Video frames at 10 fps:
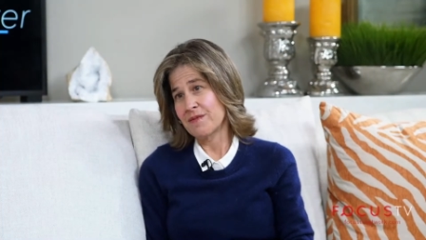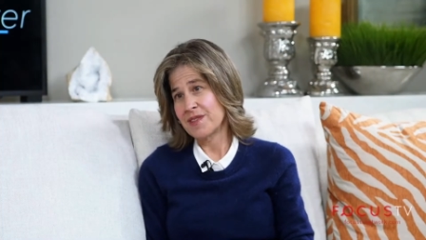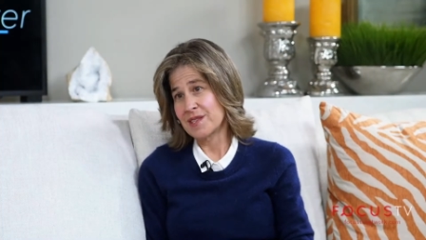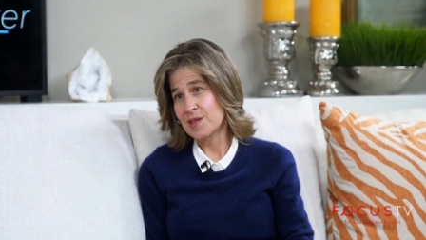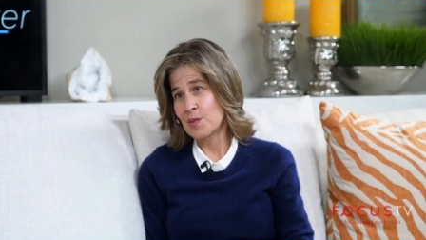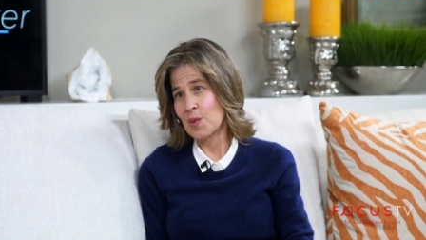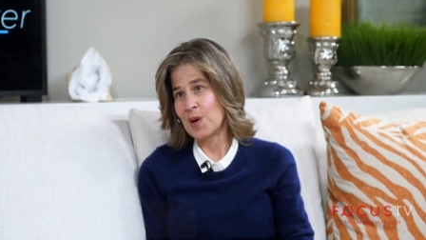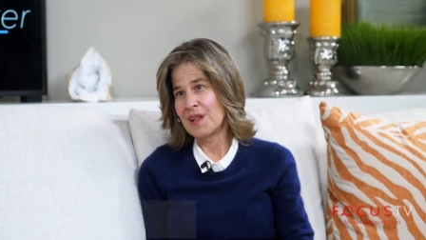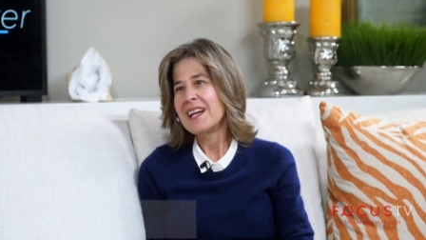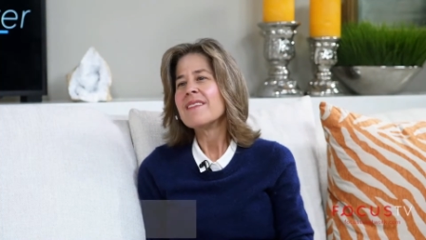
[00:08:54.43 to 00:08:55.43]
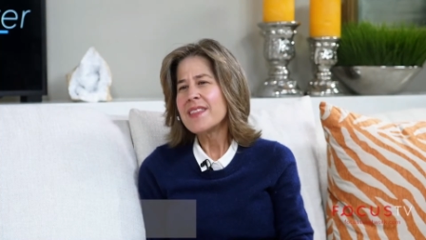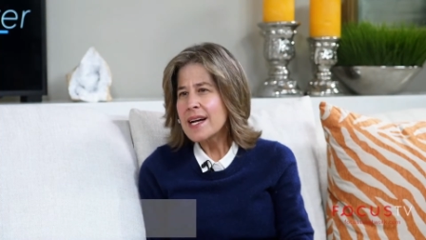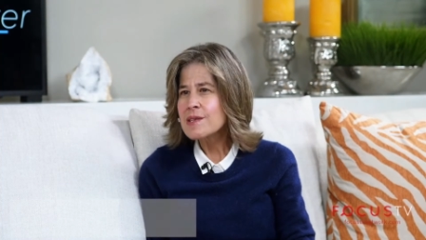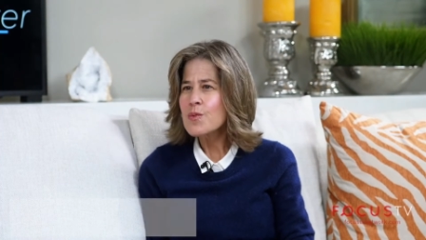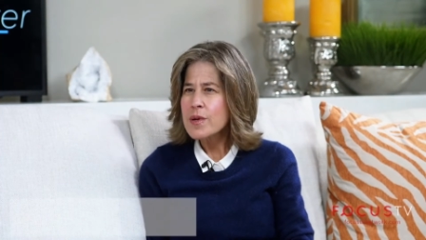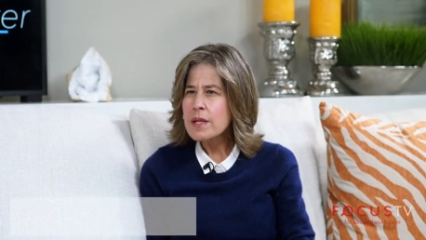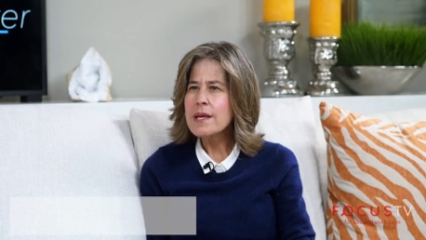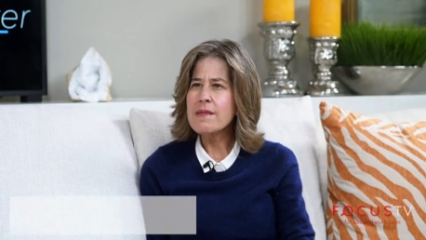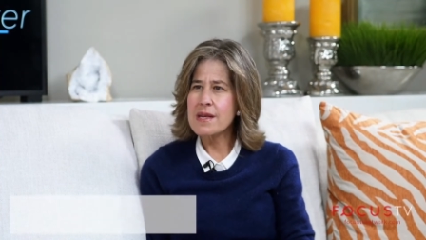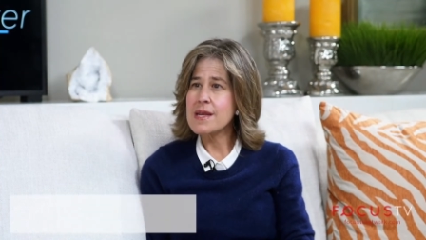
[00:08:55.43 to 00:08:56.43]
of the school. That's
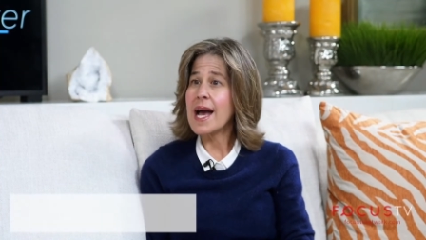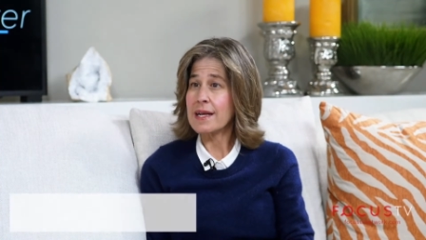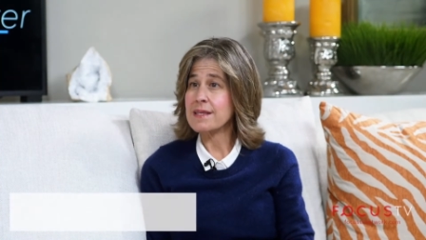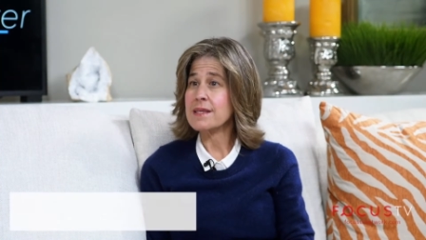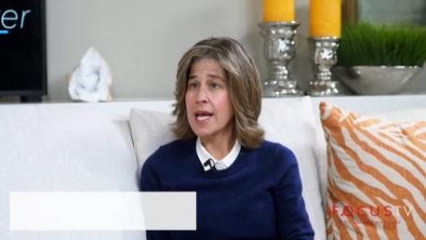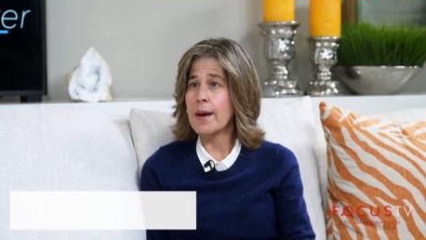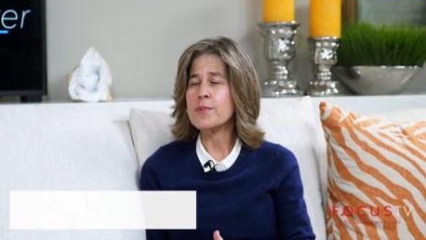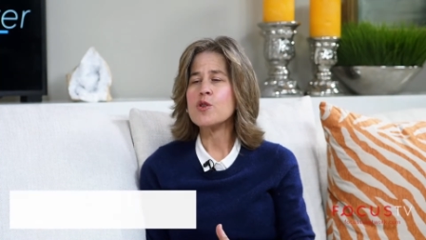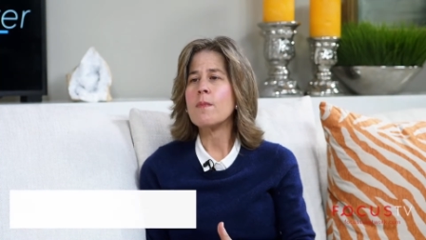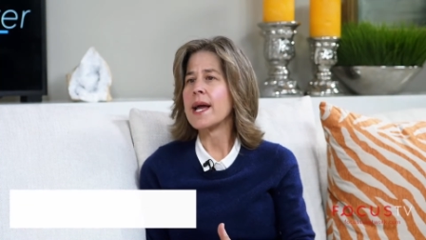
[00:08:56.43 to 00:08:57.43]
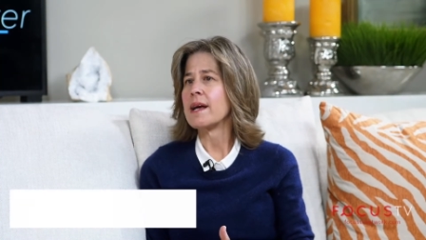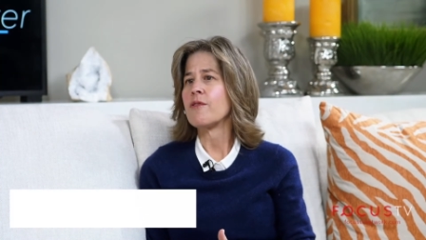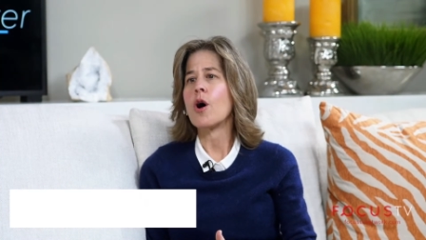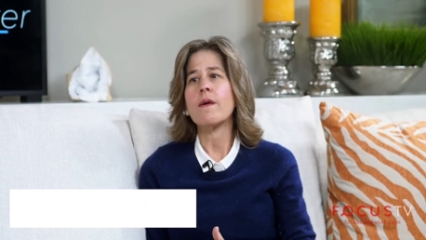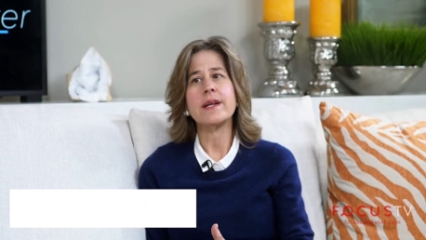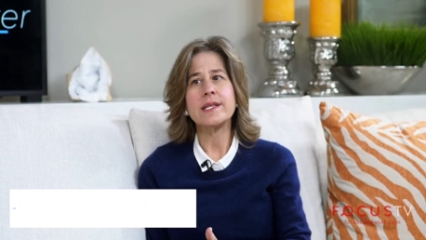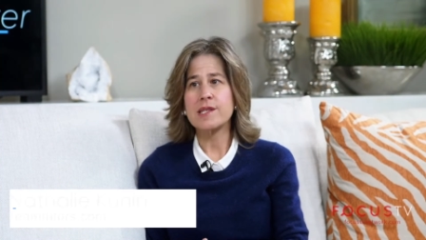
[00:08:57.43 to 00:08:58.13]
really the next step. You might have already